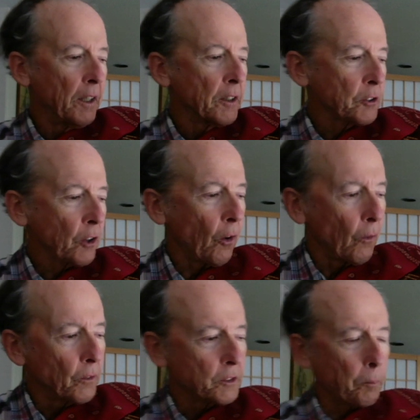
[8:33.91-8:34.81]
So
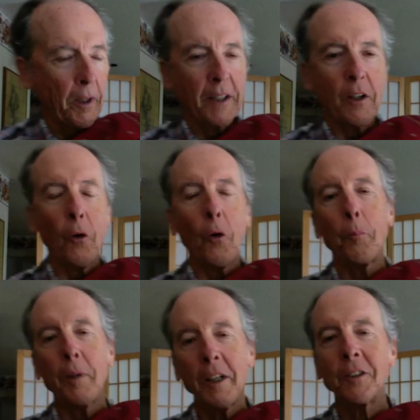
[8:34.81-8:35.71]
to play the whole
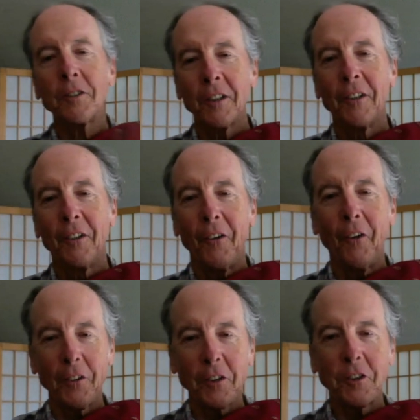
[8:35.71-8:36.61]
piece
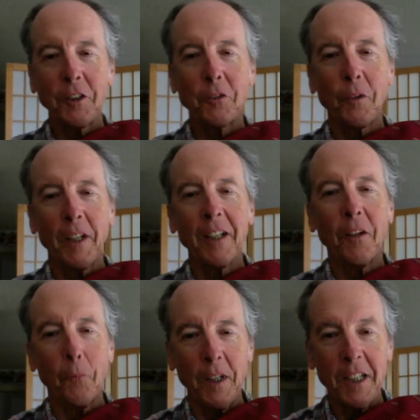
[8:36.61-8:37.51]
on the G string,
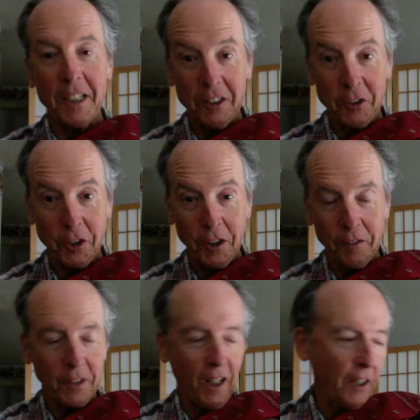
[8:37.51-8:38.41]
we need the
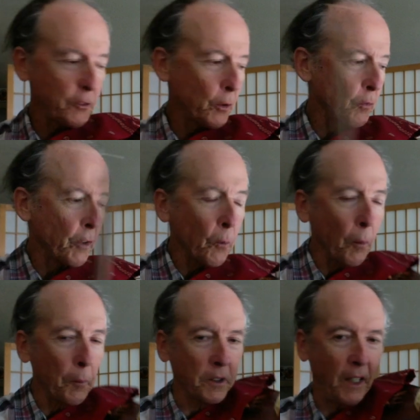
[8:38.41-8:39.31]
shift. I'll do it for you one
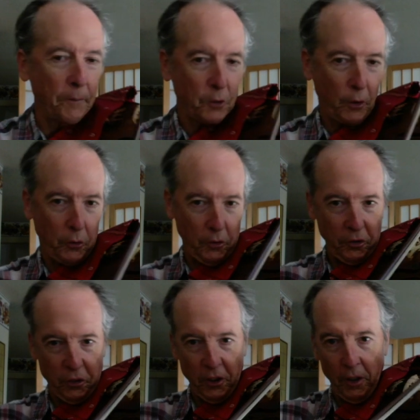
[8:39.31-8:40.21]
more time. So I do the
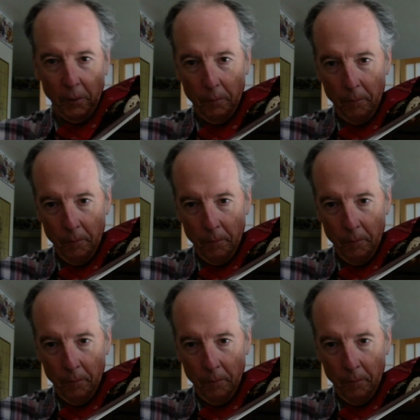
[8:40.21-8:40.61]
setup.